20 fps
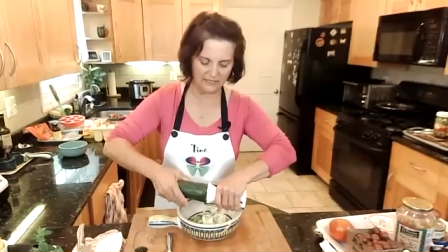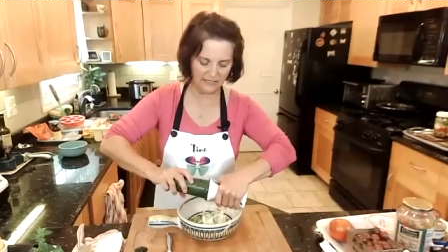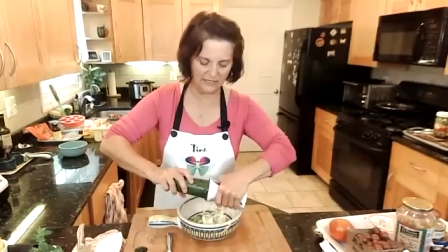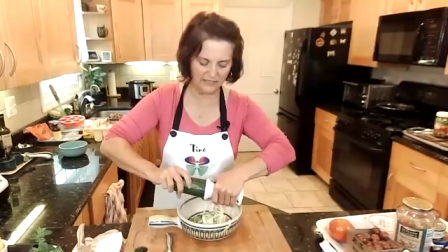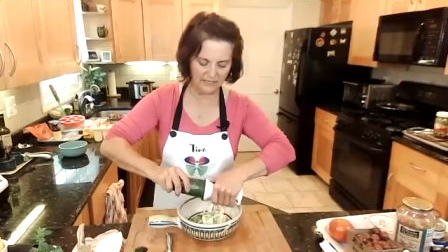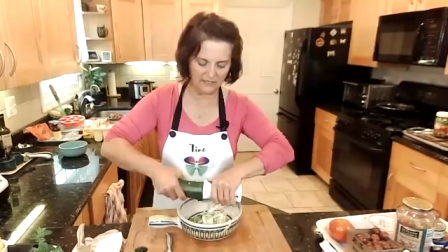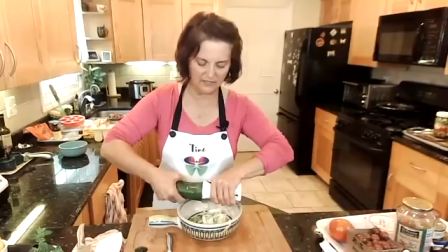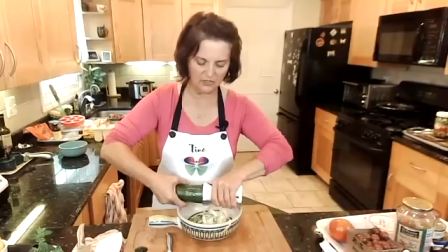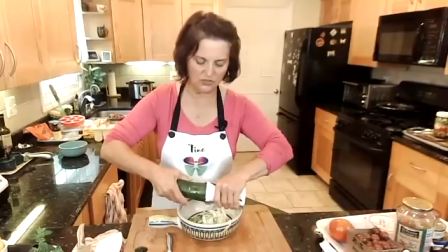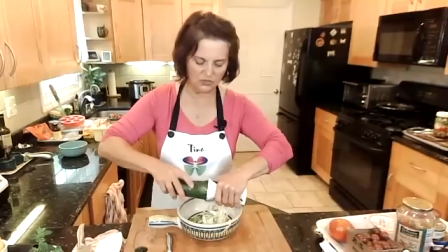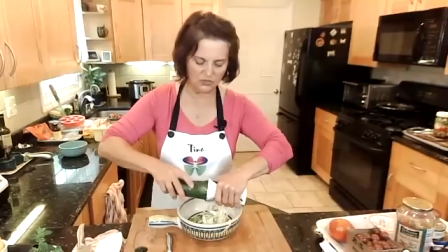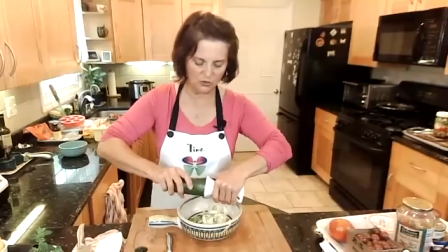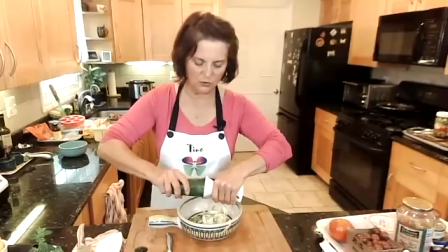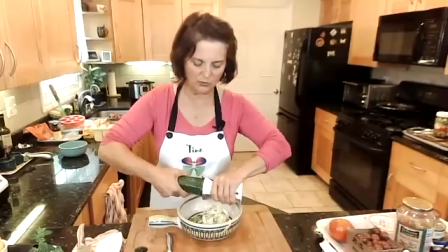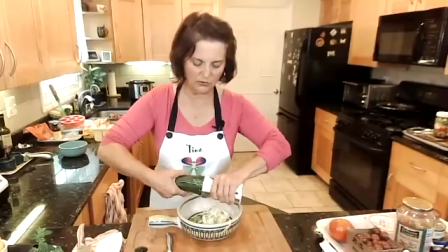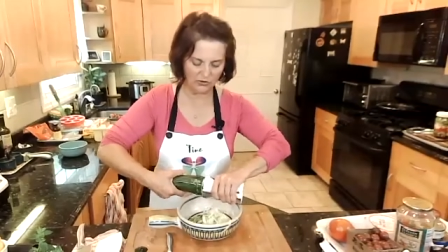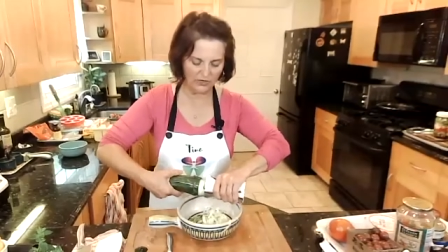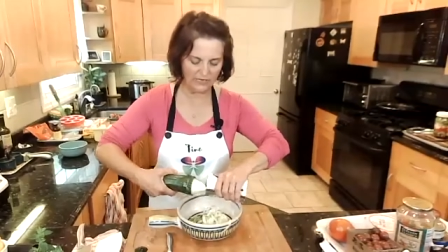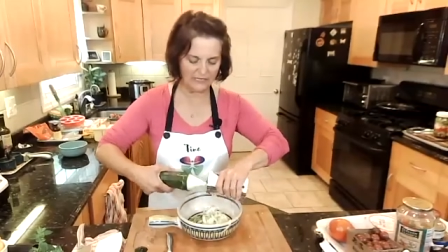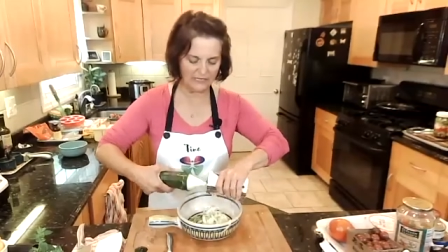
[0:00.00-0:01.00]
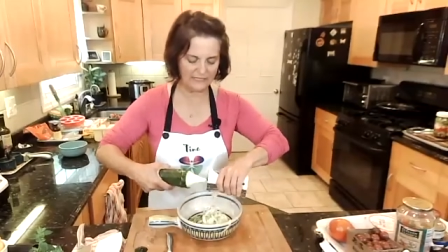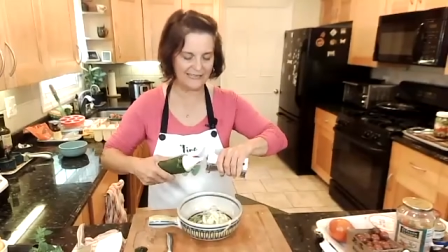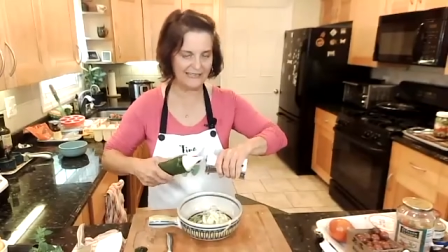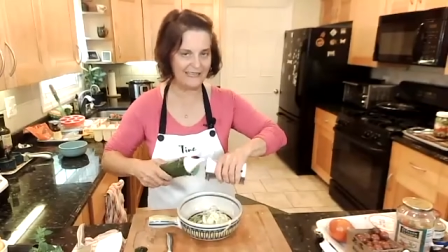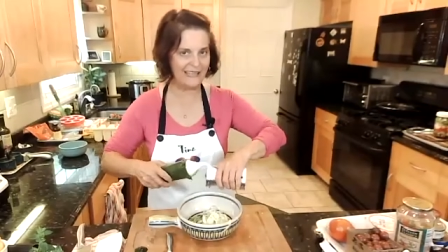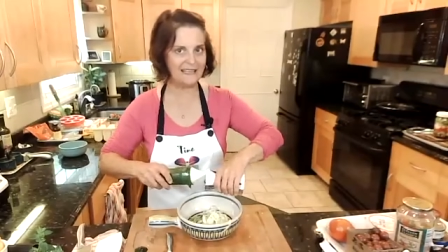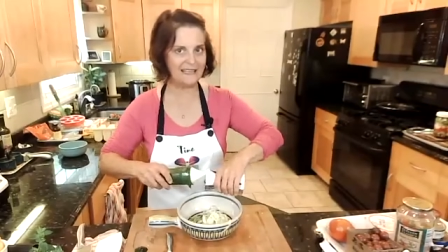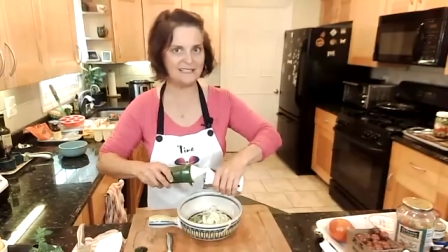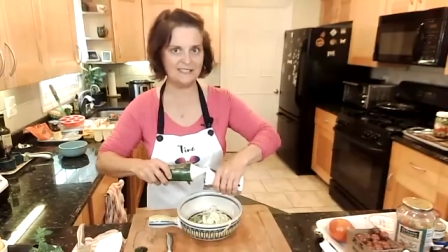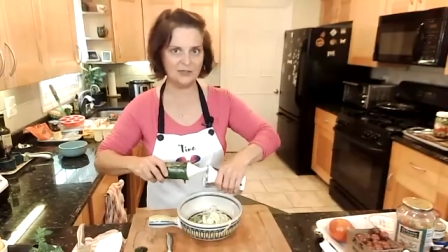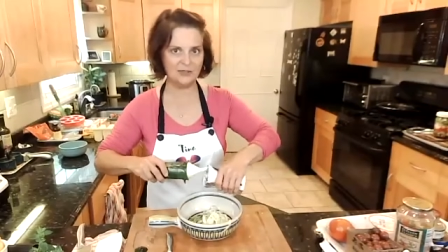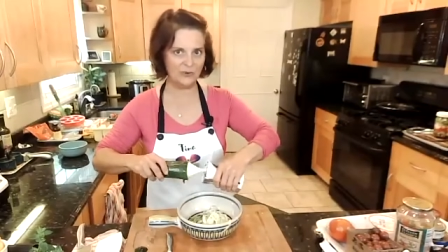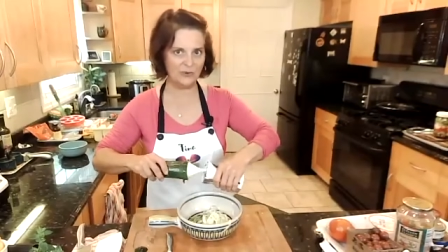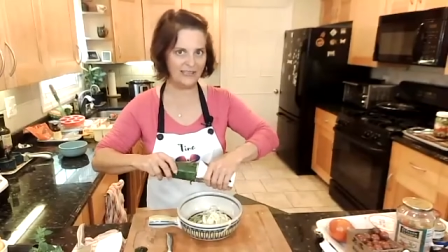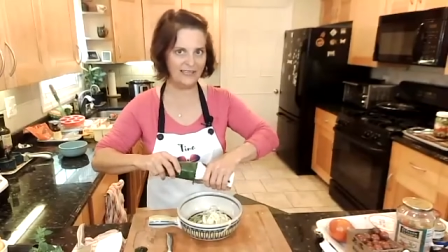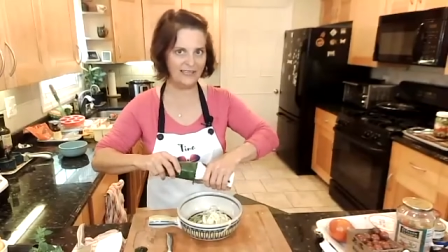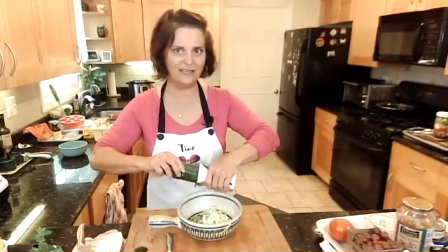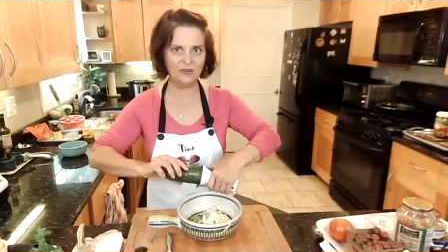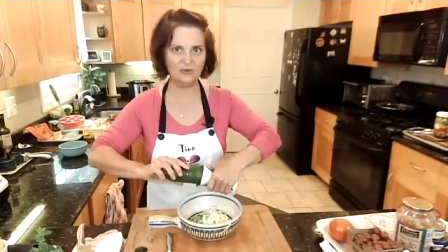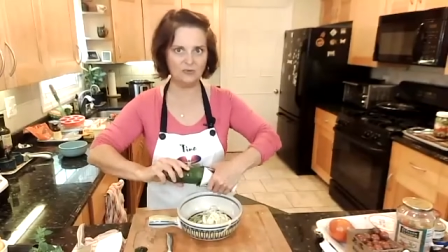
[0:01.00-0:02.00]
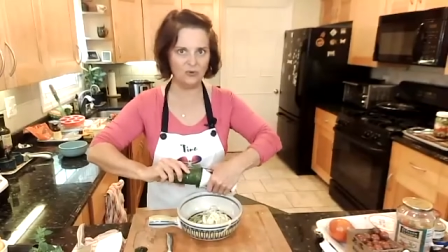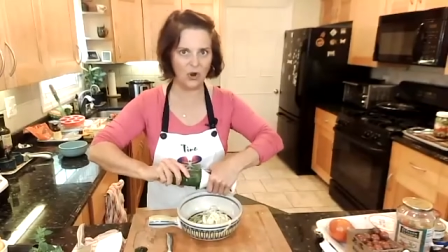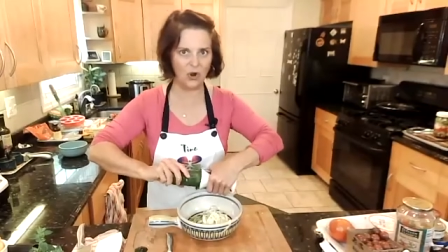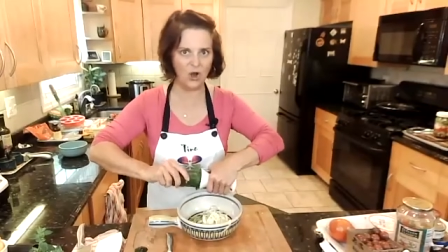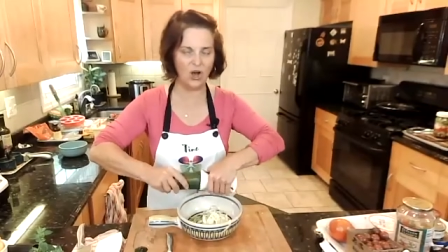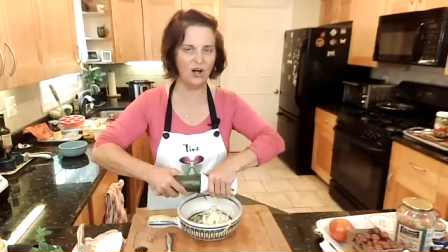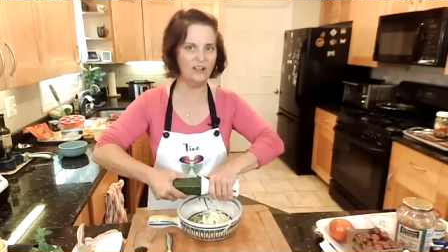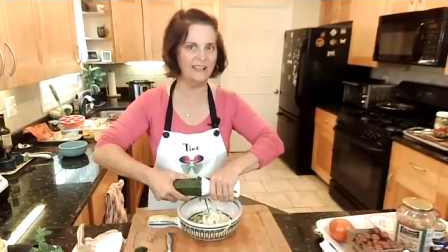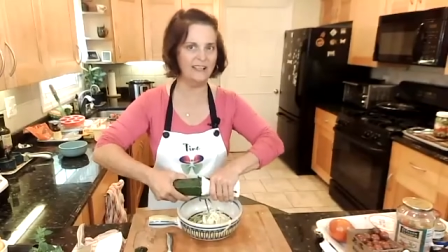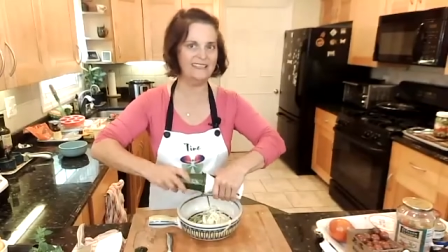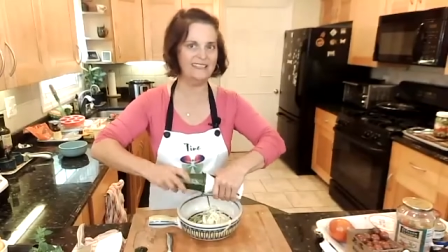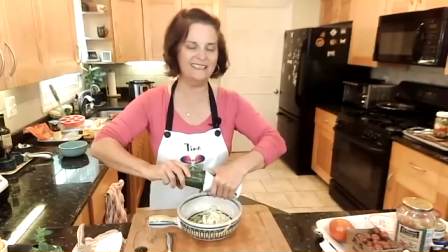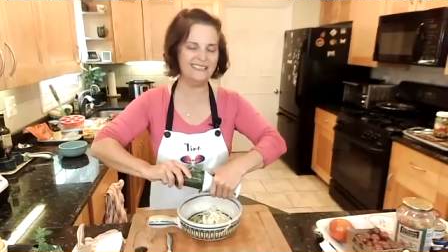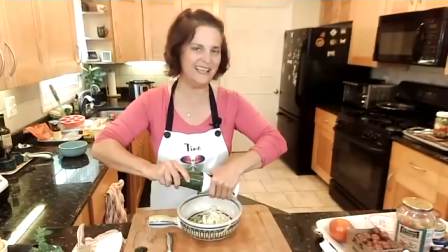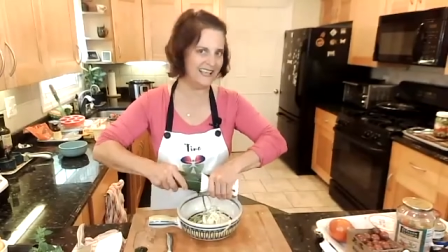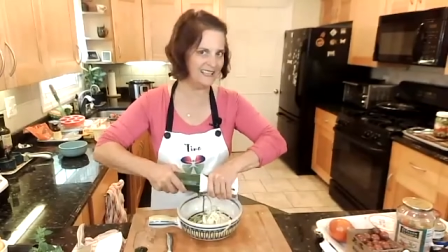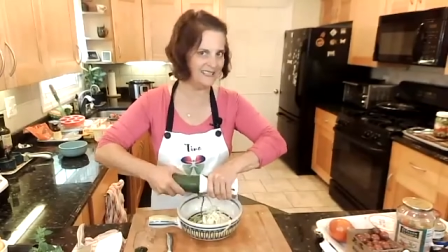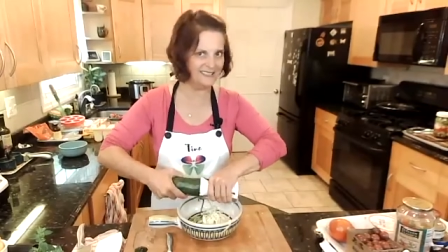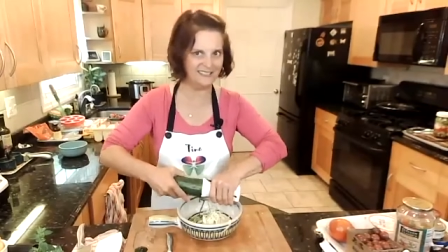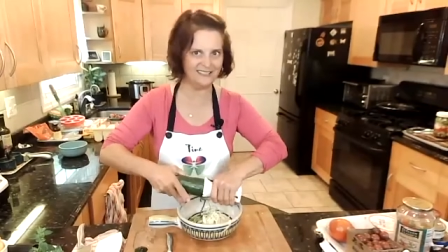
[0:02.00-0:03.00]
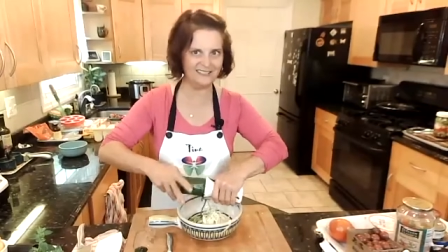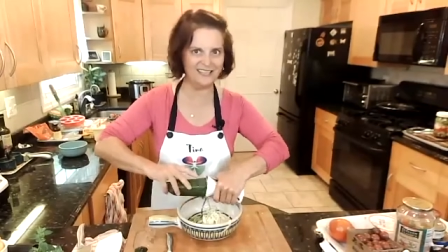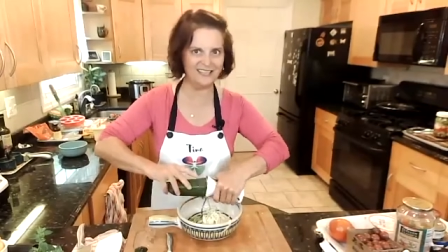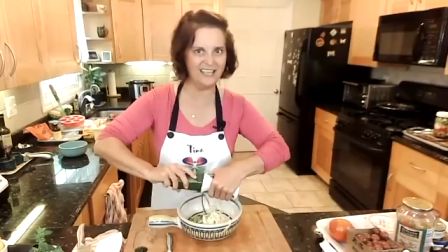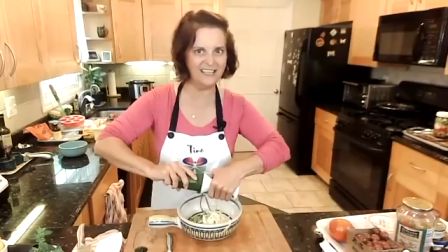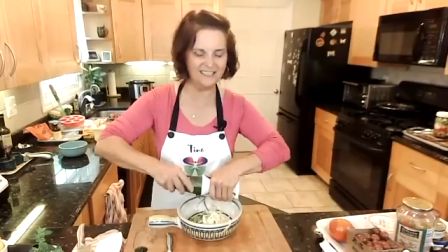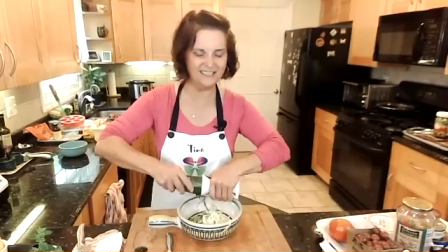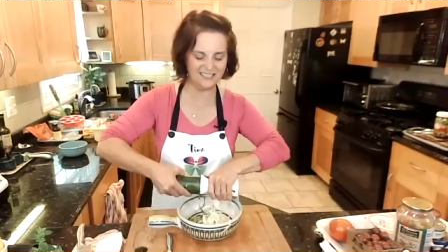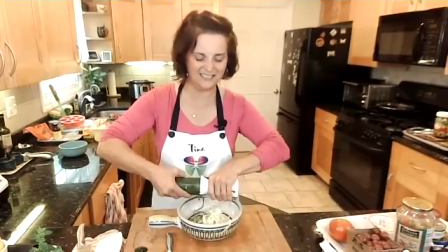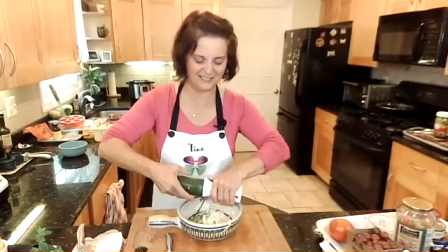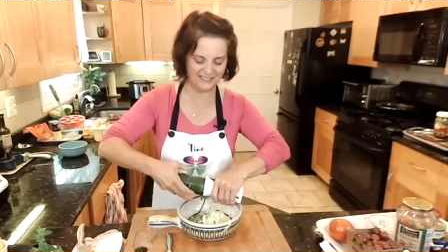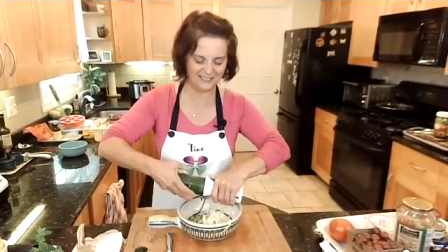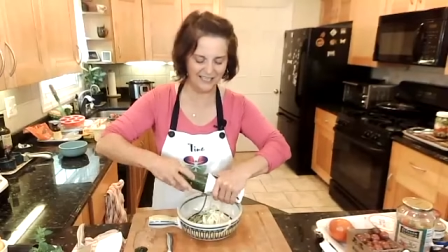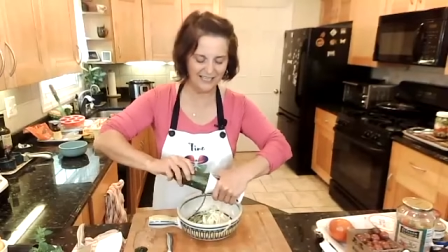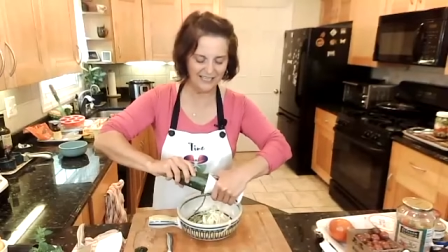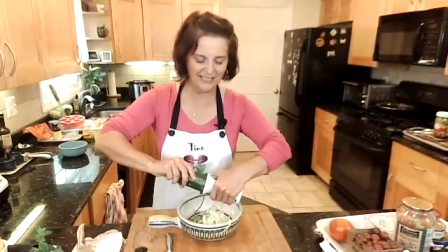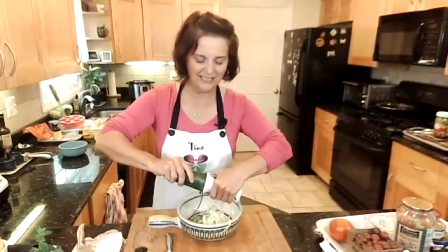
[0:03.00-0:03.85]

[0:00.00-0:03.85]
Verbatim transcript: It is super easy. Yes, you eat it raw. Yes, it tastes